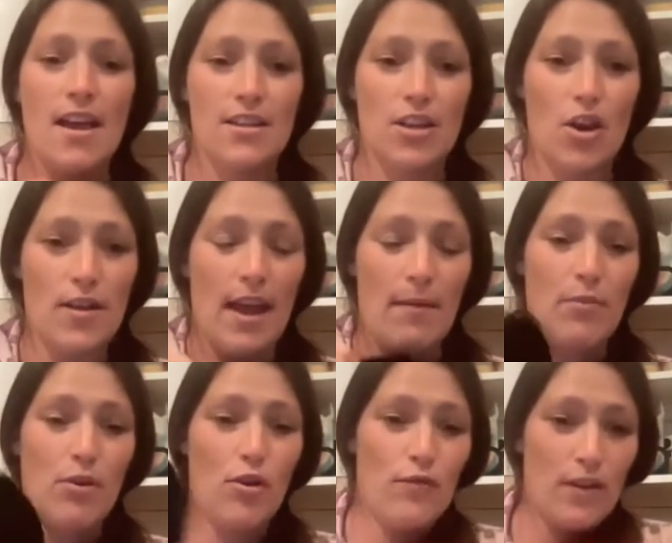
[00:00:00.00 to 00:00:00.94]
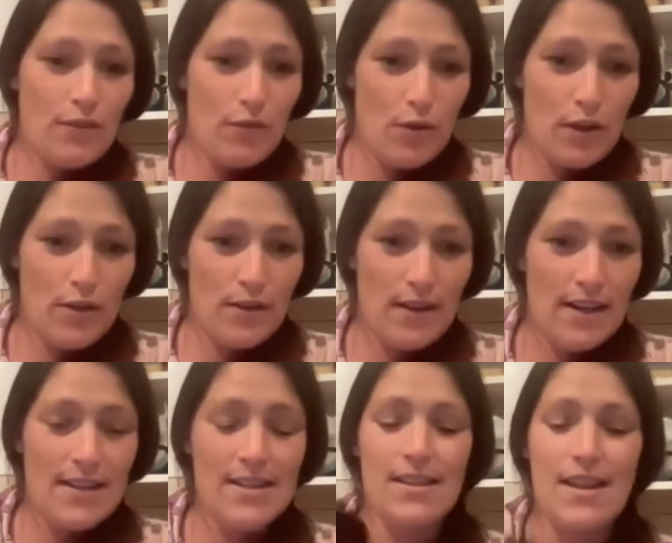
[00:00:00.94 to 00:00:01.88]
So yeah, perfect for your
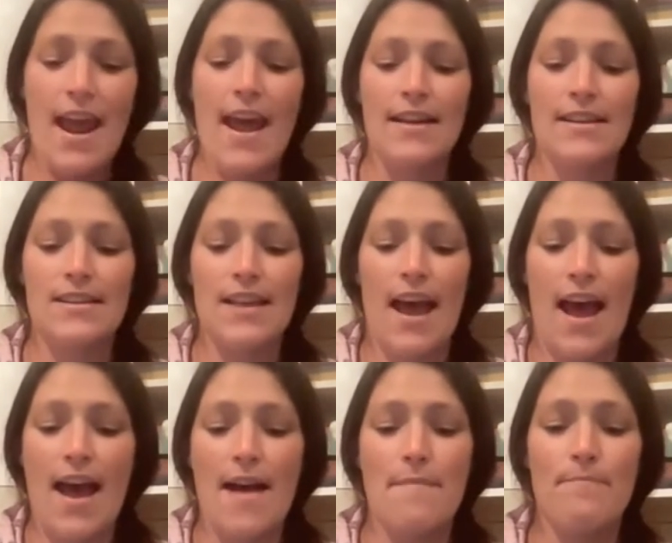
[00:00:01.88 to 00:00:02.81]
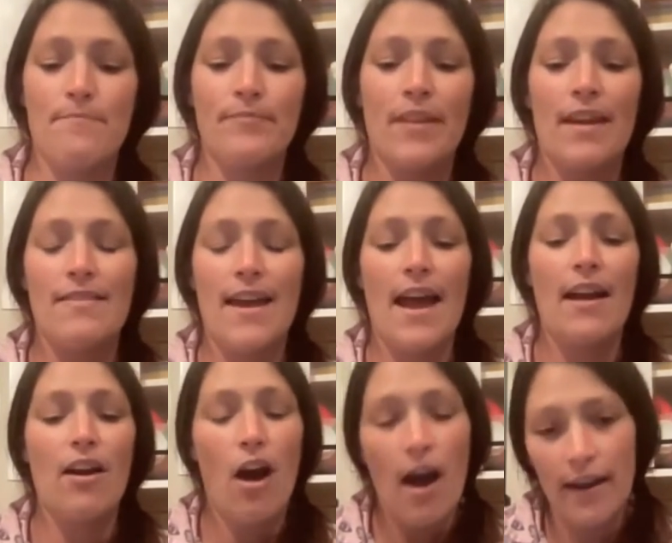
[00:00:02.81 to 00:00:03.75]
little snacks. They are
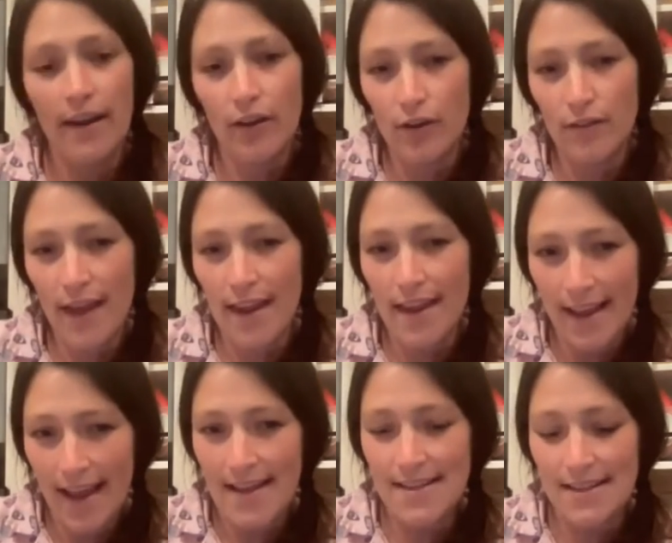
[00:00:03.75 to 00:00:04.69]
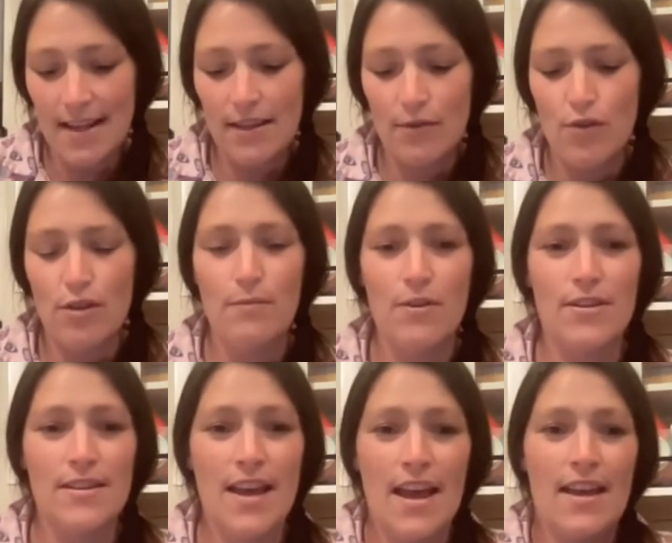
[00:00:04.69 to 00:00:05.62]
kind of good that you can't see through them,
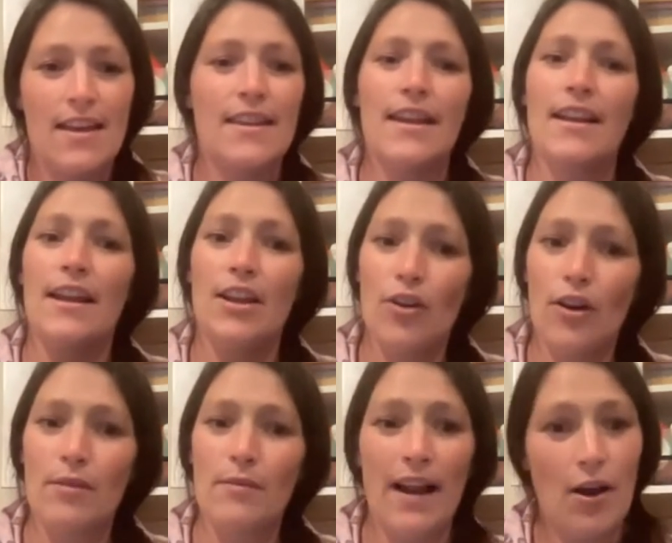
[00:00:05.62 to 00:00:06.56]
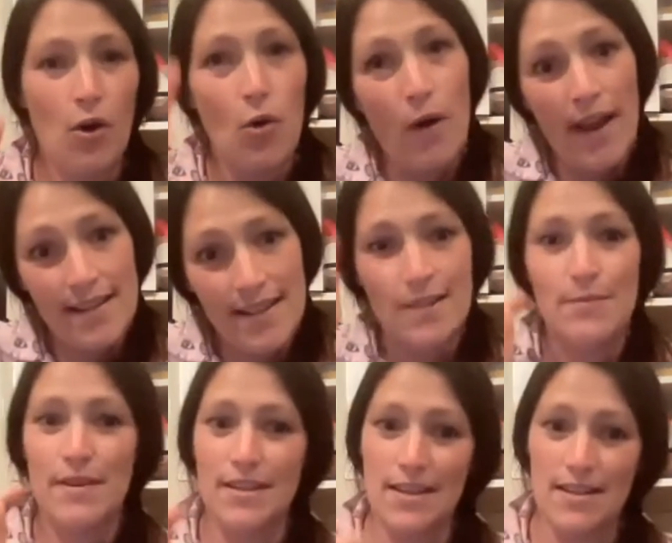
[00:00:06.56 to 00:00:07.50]
because then you're not going to be like, oh, I see the
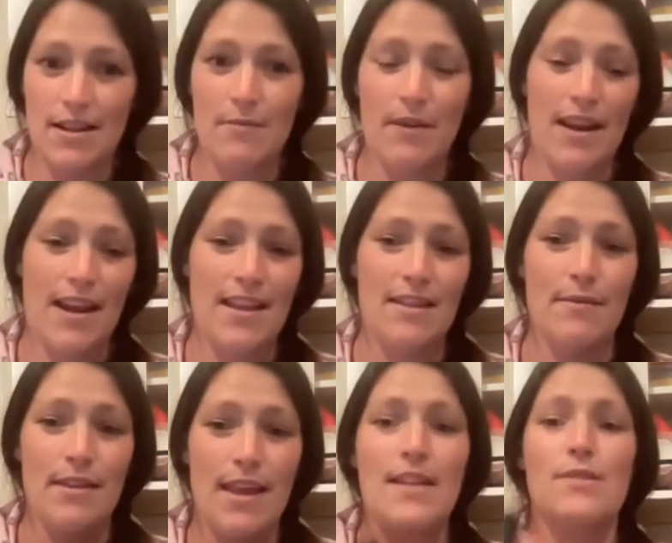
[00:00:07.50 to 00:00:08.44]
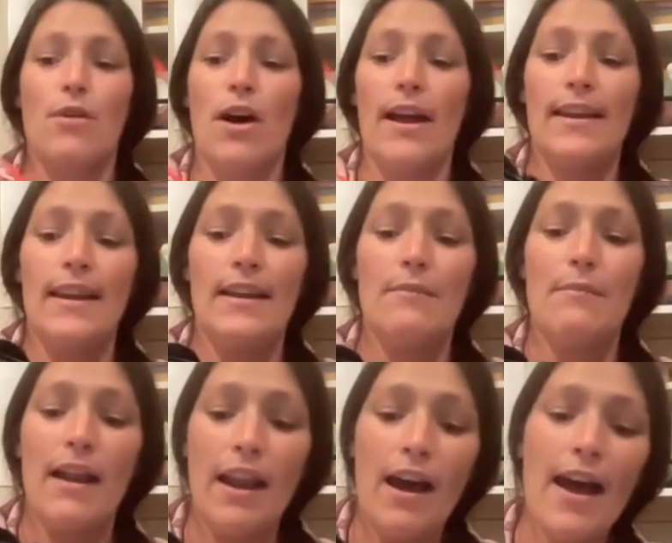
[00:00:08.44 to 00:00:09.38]
biscuits, I'm going to eat them, and that's what I need in
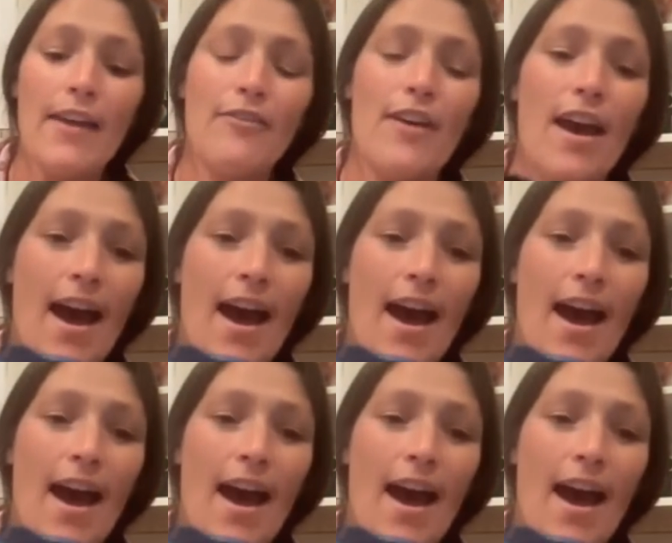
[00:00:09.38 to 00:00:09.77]
my life.